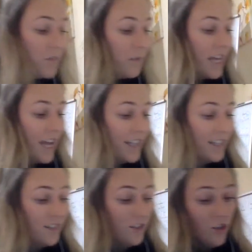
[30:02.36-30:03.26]
be an
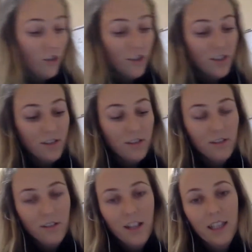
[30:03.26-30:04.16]
excuse.
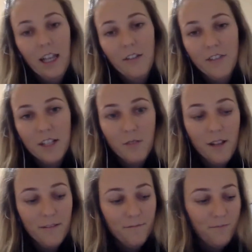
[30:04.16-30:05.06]
I love this
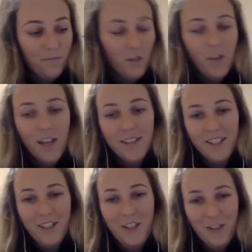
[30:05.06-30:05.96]
one. Who has
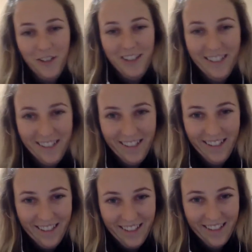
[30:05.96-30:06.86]
excuses?
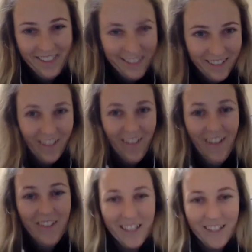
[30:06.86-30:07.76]
We all
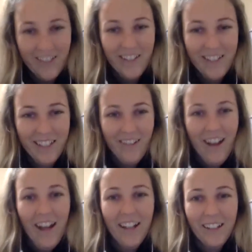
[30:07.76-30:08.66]
have excuses,
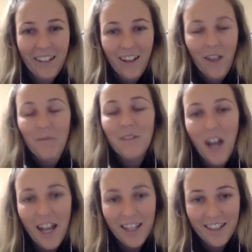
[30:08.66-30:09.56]
right? I'm
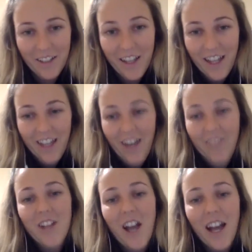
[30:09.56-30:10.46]
tired.
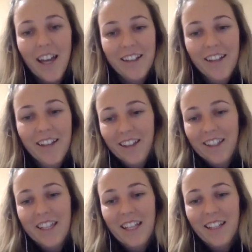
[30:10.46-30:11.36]
I'm tired.
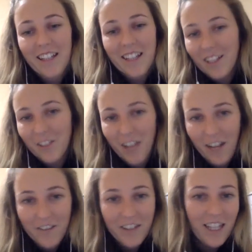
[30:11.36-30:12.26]
The kids, I need to look
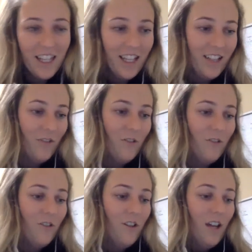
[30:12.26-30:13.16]
after the kids,
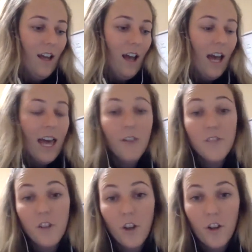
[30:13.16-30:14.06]
or I
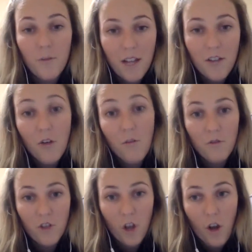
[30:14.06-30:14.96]
have to go to my
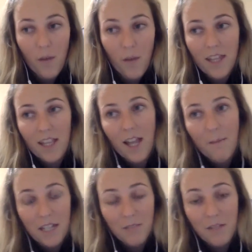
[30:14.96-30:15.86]
normal job, and then
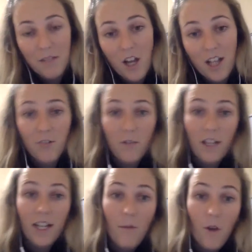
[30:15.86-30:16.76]
that makes me tired. So
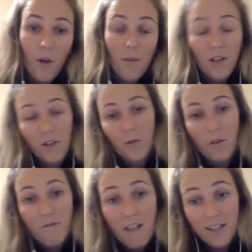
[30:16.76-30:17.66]
when I come home, I just
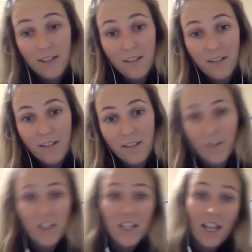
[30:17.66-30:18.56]
want to rest
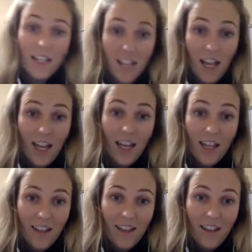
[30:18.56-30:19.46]
for the next
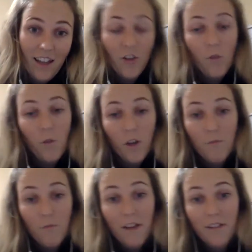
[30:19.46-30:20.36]
day and not work
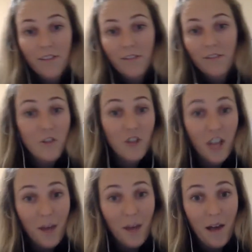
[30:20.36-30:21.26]
on my
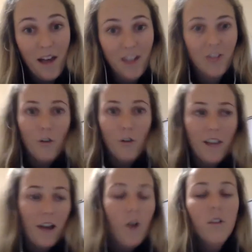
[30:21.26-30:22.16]
future empire. You know, all
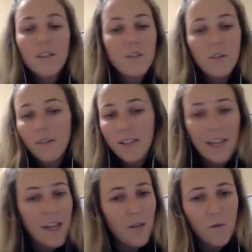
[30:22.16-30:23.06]
that. All excuses
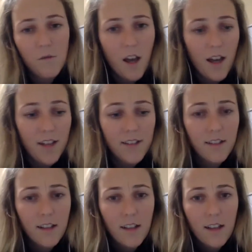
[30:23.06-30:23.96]
are equal,
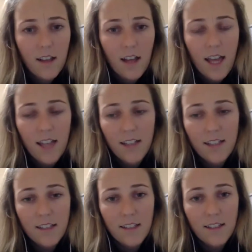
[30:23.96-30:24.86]
guys.
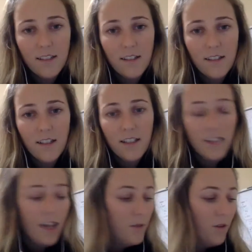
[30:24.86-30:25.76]
And it's
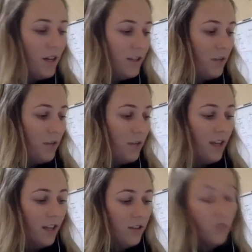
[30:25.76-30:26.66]
up to us
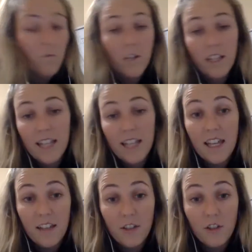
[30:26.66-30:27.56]
where do you want to let
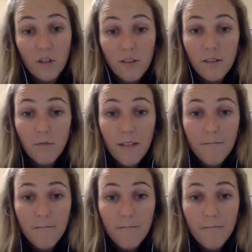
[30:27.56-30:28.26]
the excuses win